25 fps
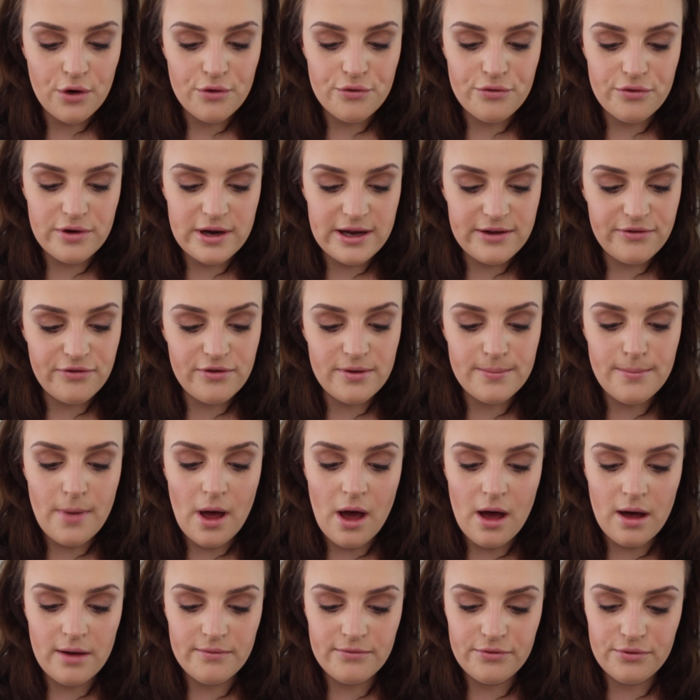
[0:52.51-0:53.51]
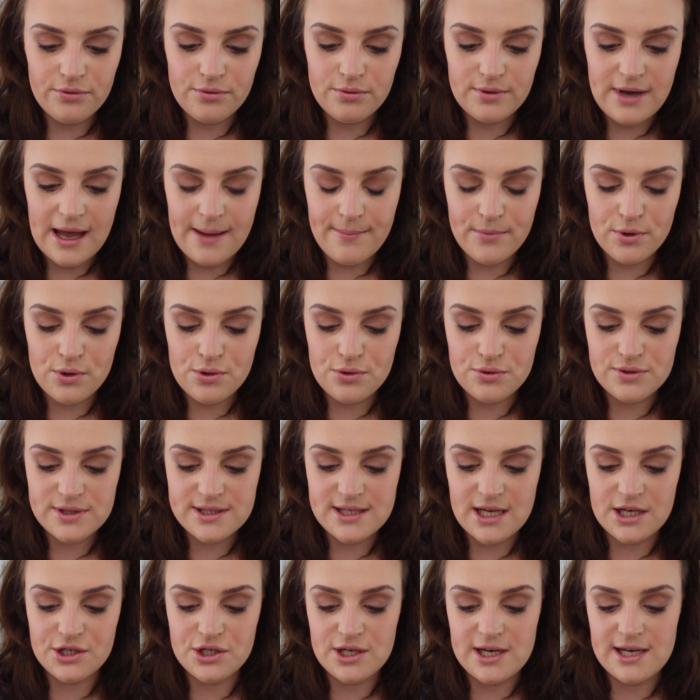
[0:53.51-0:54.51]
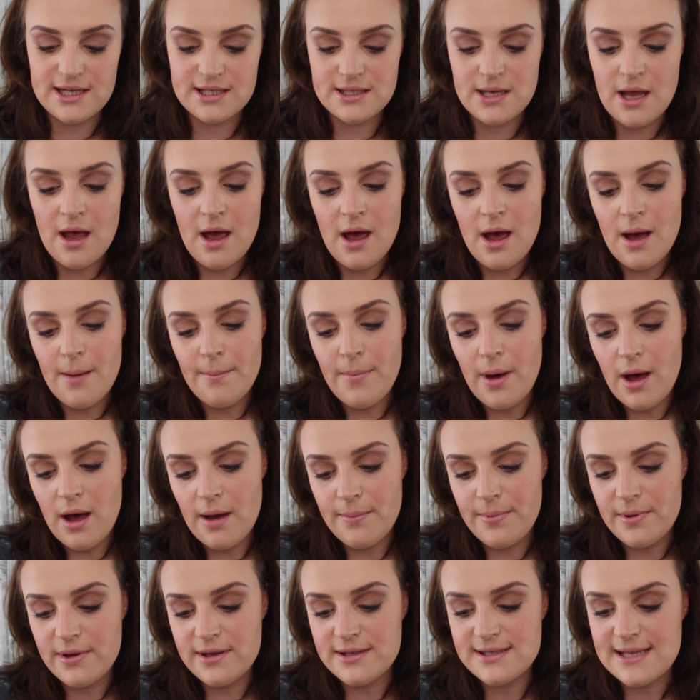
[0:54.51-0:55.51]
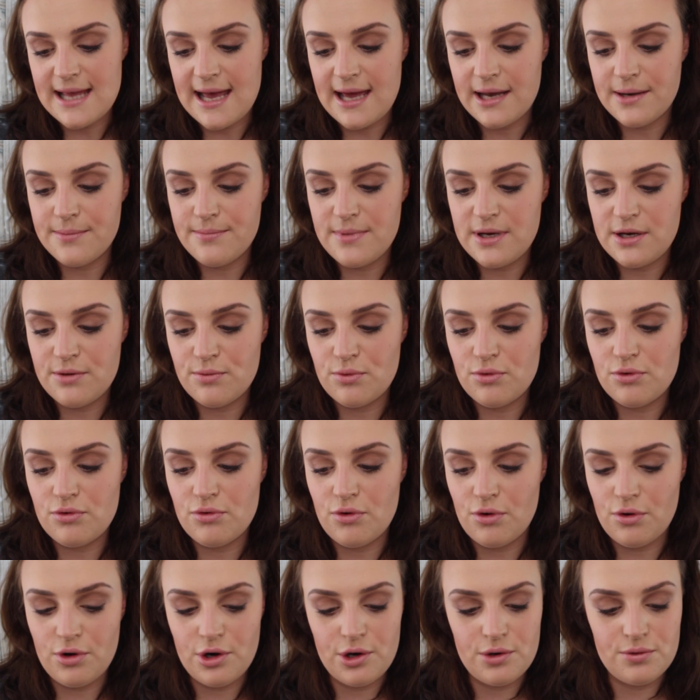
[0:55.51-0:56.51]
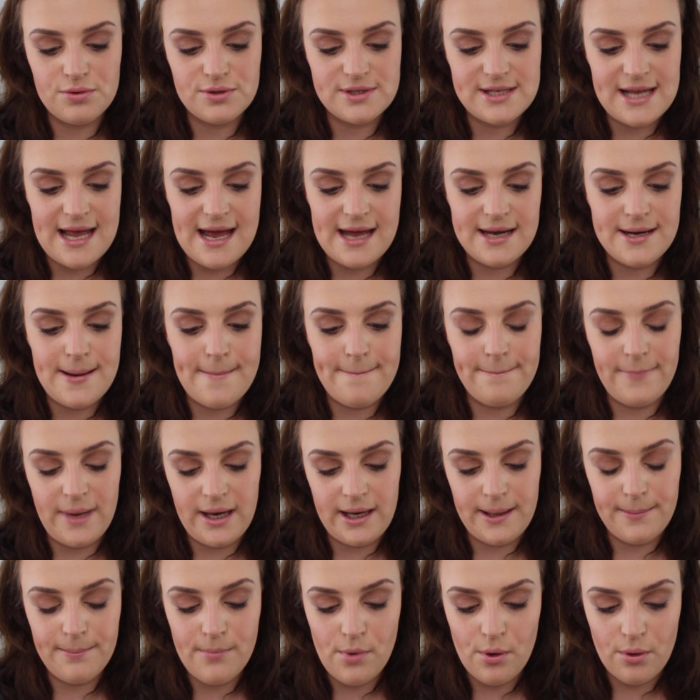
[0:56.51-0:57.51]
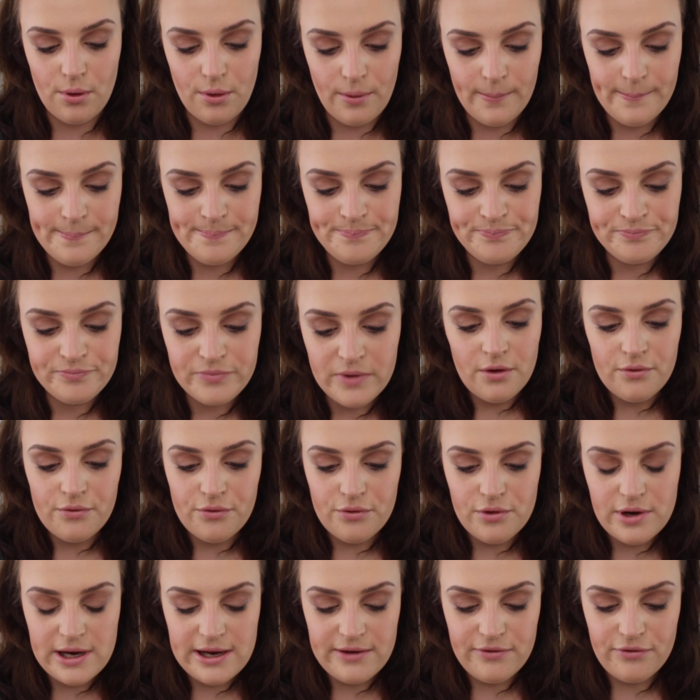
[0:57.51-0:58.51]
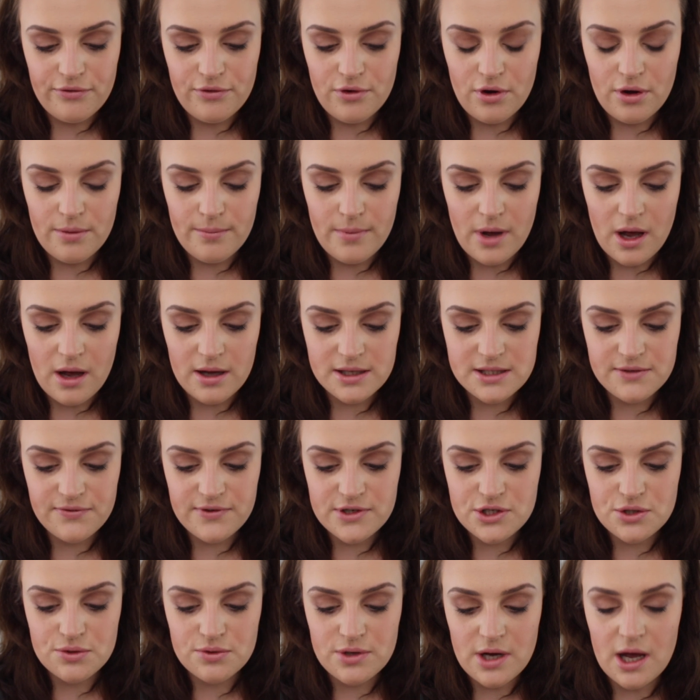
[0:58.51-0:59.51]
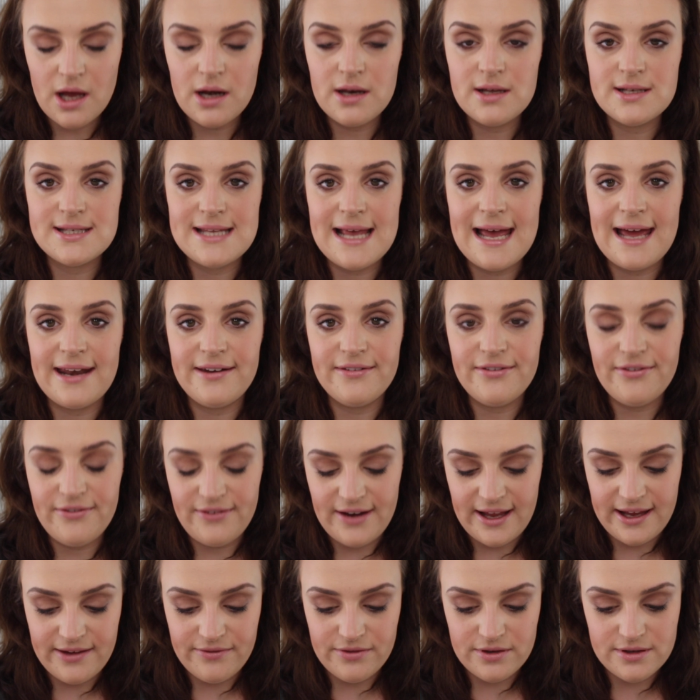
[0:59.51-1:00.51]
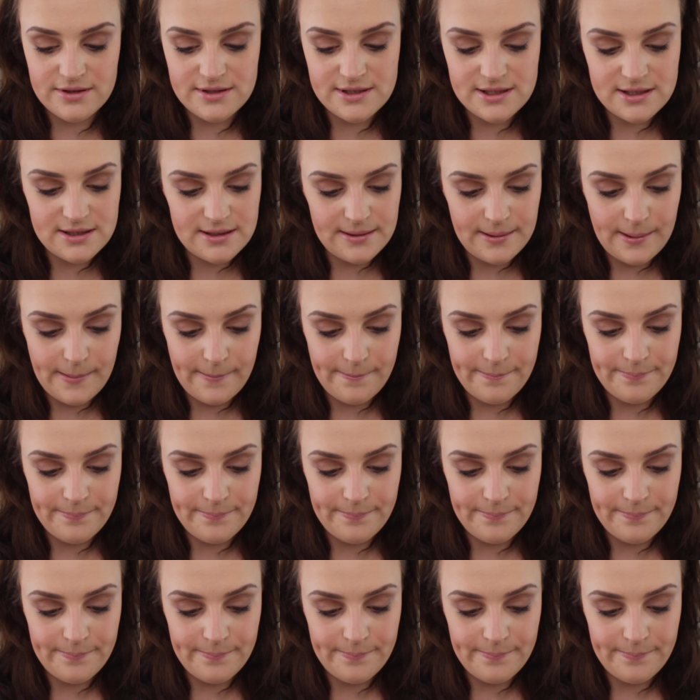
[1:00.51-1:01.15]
Free from harmful chemicals such as parabens and mineral oils and many more. Free from artificial colours and flavours.